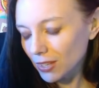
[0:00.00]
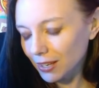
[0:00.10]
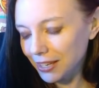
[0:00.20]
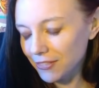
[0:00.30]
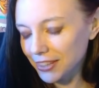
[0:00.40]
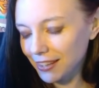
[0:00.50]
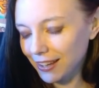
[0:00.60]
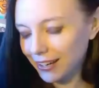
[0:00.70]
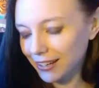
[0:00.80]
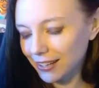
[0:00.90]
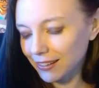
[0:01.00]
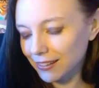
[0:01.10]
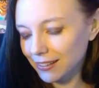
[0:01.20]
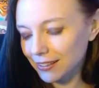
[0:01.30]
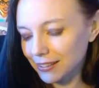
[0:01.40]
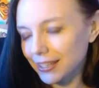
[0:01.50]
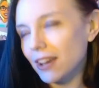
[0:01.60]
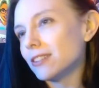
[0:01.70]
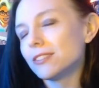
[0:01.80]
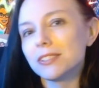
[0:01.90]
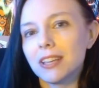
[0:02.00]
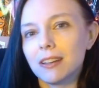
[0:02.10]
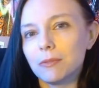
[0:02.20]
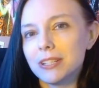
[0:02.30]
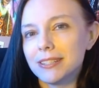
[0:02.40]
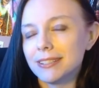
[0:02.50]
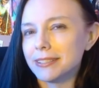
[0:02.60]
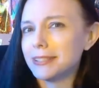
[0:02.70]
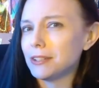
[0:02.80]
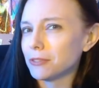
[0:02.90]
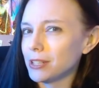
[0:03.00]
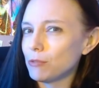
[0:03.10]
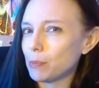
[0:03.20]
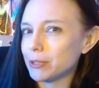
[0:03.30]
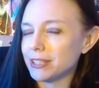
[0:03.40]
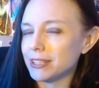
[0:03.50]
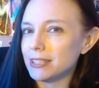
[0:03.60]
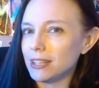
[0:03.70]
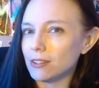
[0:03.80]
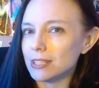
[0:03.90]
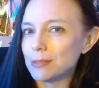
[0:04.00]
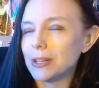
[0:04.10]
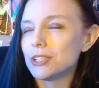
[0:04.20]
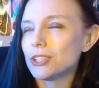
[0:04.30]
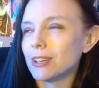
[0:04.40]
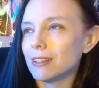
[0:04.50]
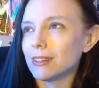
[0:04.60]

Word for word: even like characters that we didn't see really represented here as much.